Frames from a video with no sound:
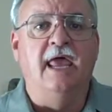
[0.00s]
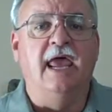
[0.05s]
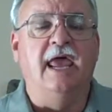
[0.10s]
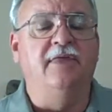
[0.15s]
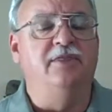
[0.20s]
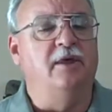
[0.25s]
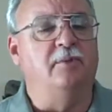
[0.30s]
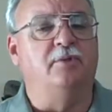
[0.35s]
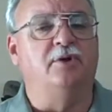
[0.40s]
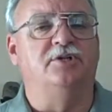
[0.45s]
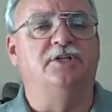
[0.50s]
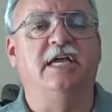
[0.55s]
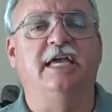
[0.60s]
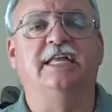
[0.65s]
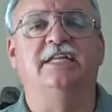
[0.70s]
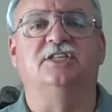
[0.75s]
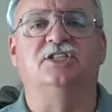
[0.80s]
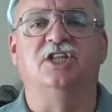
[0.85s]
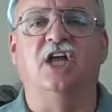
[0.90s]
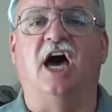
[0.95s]
And number 10
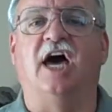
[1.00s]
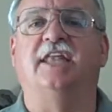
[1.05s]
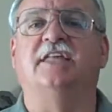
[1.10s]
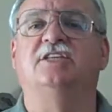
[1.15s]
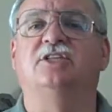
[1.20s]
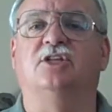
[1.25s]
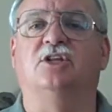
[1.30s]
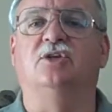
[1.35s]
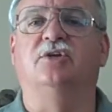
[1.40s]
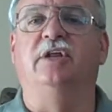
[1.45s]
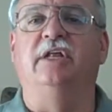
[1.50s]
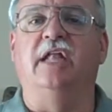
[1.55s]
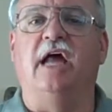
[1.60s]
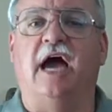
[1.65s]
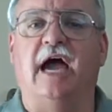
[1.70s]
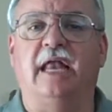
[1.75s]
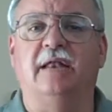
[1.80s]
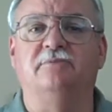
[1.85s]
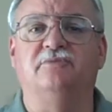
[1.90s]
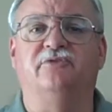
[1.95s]
is not excluding
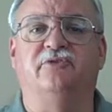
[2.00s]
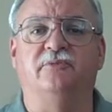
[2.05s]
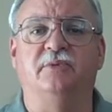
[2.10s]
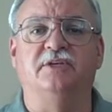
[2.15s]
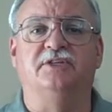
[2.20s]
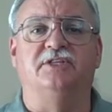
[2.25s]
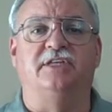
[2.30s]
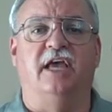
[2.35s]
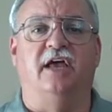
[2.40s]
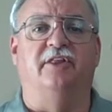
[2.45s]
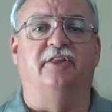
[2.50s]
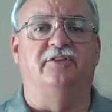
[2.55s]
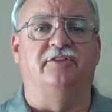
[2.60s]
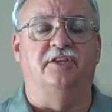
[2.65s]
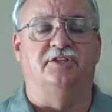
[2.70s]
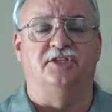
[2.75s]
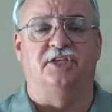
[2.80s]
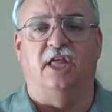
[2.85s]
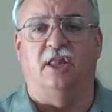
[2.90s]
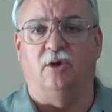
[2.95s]
items from the sale that the
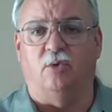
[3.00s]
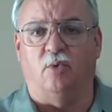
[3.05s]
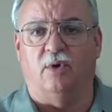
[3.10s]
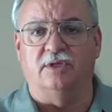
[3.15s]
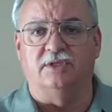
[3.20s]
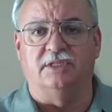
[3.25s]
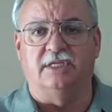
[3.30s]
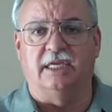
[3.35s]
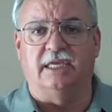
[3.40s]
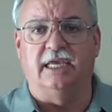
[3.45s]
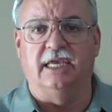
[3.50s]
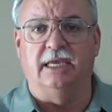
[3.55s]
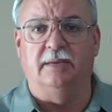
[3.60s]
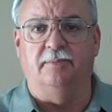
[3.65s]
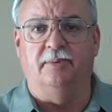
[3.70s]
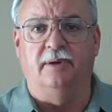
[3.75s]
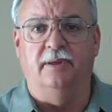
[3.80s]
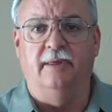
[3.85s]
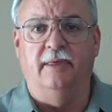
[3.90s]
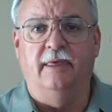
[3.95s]
seller wants to
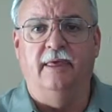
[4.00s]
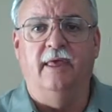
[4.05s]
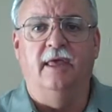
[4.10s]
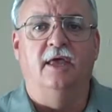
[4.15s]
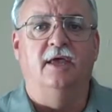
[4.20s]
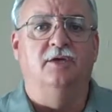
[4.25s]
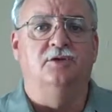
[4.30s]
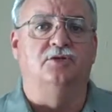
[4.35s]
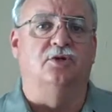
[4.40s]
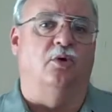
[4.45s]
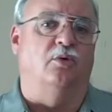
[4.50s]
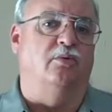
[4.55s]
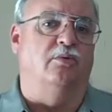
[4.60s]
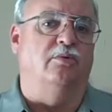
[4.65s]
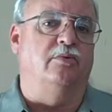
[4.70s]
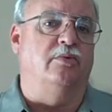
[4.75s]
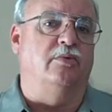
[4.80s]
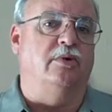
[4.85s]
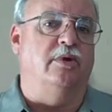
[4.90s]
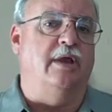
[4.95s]
keep. So
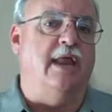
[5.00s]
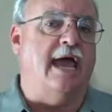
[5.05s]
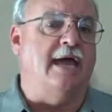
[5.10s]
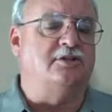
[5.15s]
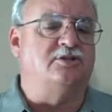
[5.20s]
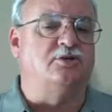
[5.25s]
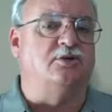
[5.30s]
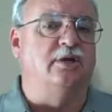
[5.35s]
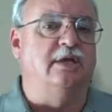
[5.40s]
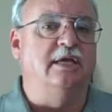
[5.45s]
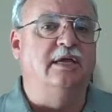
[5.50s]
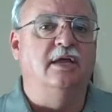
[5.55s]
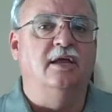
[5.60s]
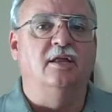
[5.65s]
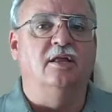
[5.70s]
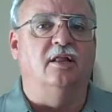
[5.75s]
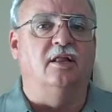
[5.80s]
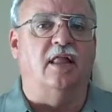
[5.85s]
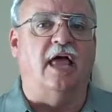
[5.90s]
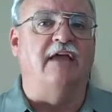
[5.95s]
naturally
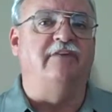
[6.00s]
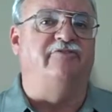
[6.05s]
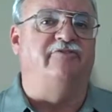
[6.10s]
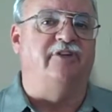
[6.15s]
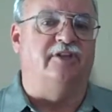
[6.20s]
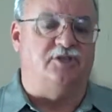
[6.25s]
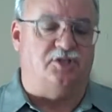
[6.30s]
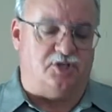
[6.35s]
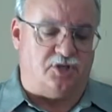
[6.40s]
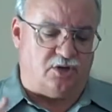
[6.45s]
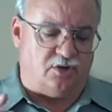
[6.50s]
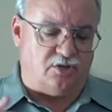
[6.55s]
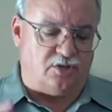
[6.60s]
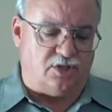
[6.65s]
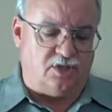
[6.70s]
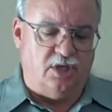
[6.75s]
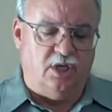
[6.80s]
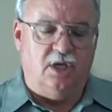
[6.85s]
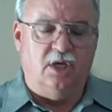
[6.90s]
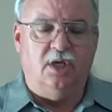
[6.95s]
light
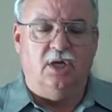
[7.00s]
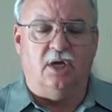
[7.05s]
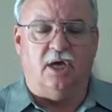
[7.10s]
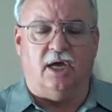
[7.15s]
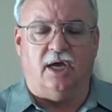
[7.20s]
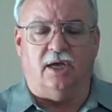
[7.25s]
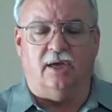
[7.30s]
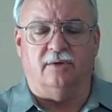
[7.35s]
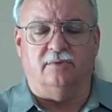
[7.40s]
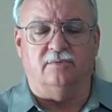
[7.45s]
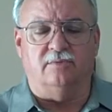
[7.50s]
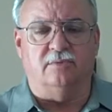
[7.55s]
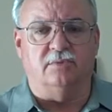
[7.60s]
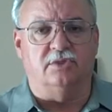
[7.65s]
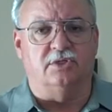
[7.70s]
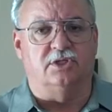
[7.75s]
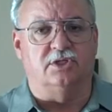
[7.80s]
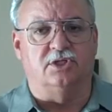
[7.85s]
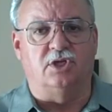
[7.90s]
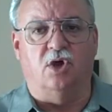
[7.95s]
fixtures, uh,
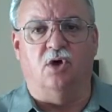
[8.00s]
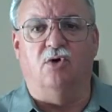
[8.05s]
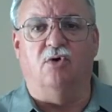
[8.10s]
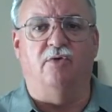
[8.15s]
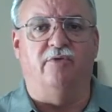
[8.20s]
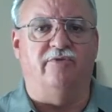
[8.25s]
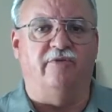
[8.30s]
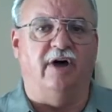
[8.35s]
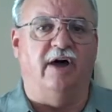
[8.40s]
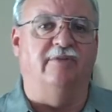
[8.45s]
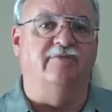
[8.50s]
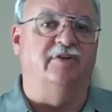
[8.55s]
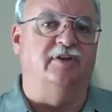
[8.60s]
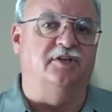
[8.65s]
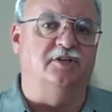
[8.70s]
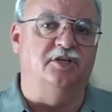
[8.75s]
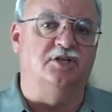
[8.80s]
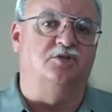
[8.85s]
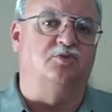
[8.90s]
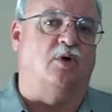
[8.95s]
stove,
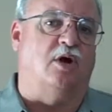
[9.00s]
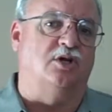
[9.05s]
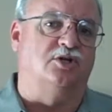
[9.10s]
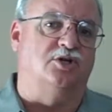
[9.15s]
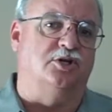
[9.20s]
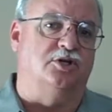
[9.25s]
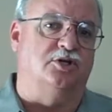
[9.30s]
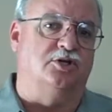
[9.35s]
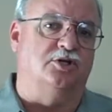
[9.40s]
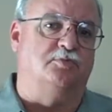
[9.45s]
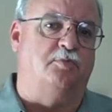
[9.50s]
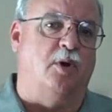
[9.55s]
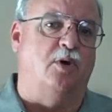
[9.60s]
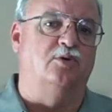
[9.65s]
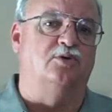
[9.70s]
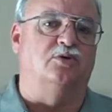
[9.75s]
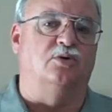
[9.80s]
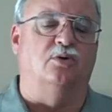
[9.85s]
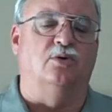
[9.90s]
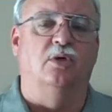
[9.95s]
oven, dishwasher,
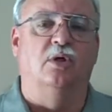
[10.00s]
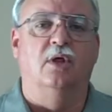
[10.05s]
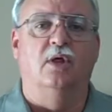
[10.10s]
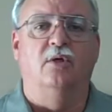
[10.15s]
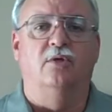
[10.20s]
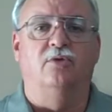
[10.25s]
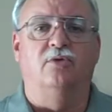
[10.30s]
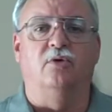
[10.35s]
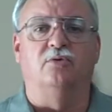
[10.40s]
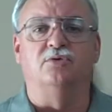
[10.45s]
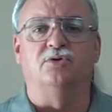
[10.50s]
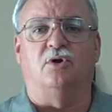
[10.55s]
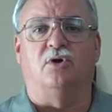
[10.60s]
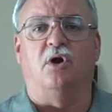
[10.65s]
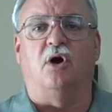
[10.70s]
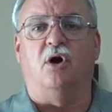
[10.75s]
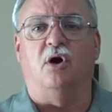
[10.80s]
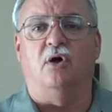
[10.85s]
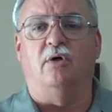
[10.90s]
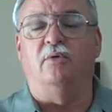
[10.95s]
disposal, those are
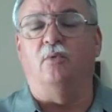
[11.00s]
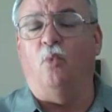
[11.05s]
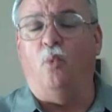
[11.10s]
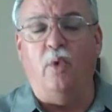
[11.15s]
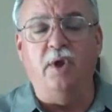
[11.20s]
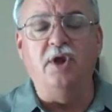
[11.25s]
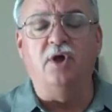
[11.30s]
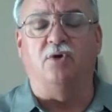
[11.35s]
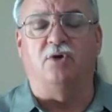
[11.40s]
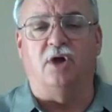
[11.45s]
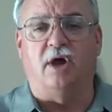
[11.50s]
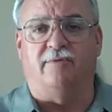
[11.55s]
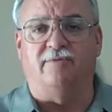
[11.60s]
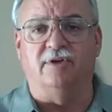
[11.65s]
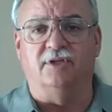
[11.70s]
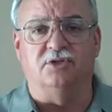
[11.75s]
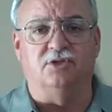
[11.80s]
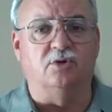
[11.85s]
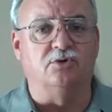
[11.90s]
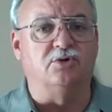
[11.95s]
all window
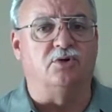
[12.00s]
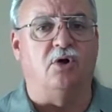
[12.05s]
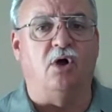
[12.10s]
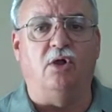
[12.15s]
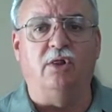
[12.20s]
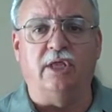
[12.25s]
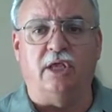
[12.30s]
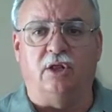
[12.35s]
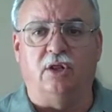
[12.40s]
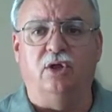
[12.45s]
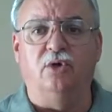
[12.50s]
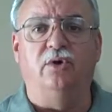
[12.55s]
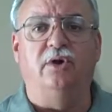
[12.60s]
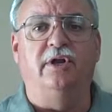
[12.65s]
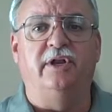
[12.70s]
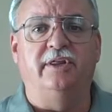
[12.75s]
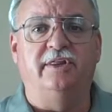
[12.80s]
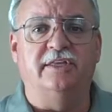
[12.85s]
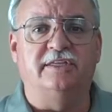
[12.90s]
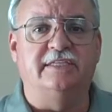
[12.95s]
coverings. Those are all
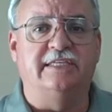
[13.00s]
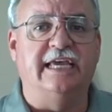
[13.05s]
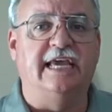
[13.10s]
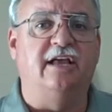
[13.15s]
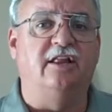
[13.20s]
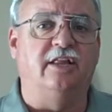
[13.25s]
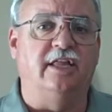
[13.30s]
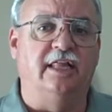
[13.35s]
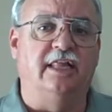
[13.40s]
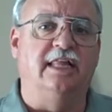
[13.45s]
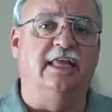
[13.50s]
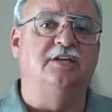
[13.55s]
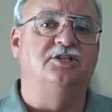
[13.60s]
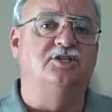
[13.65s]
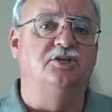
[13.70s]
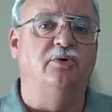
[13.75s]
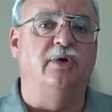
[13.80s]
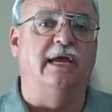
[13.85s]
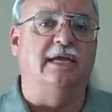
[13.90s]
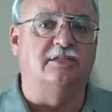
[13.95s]
included in the sale unless
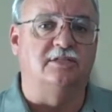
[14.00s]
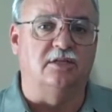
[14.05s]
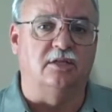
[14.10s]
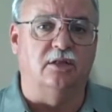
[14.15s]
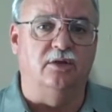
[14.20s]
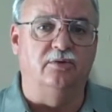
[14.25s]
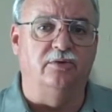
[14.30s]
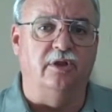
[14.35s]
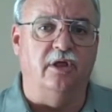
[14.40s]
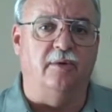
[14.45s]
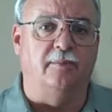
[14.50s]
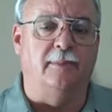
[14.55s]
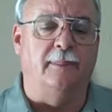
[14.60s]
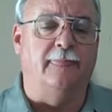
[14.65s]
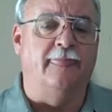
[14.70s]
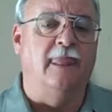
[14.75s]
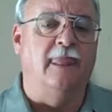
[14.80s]
you exclude them.